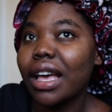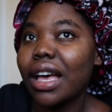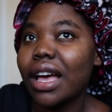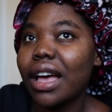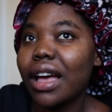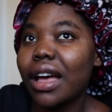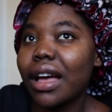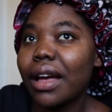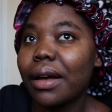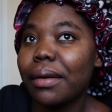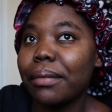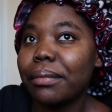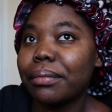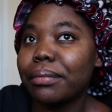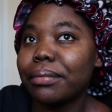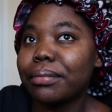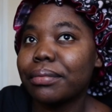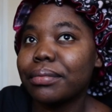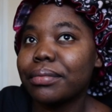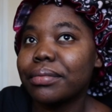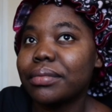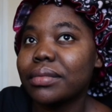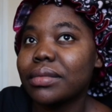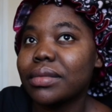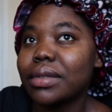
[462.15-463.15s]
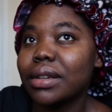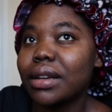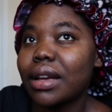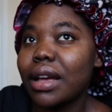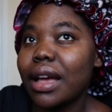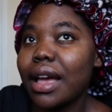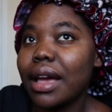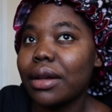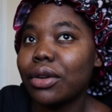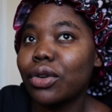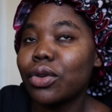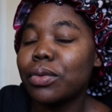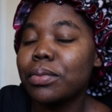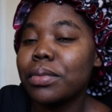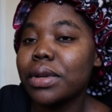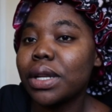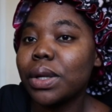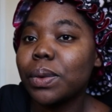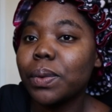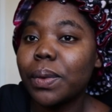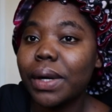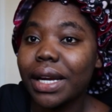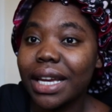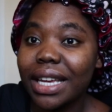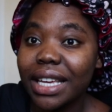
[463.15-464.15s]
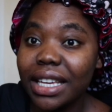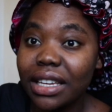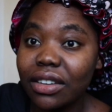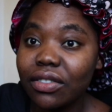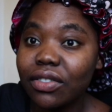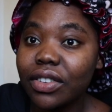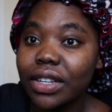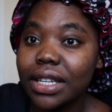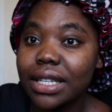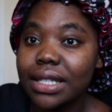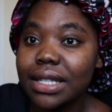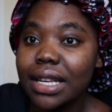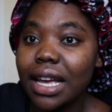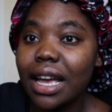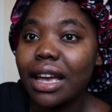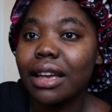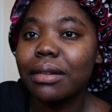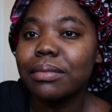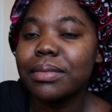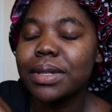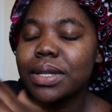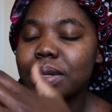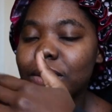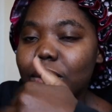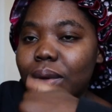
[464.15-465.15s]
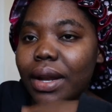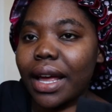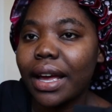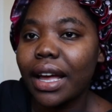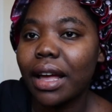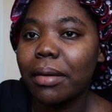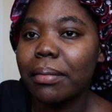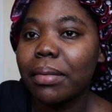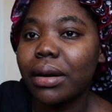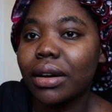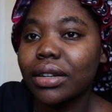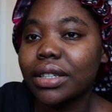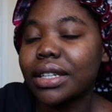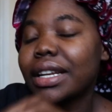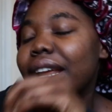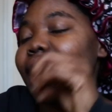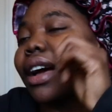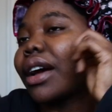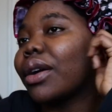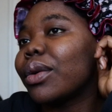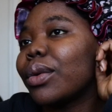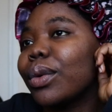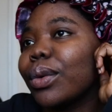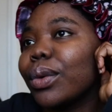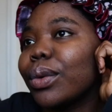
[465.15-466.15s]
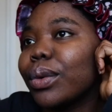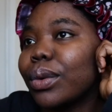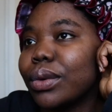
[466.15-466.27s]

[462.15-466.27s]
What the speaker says: I normally work evening time till like about now.